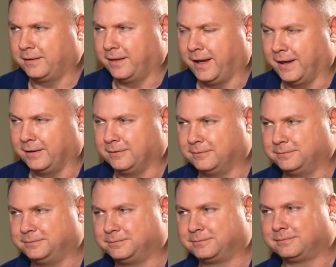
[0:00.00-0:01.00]
that.
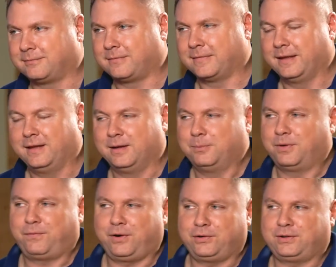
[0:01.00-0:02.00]
But
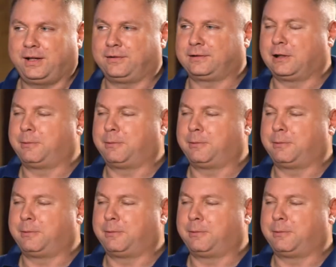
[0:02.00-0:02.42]
first, tell us a little bit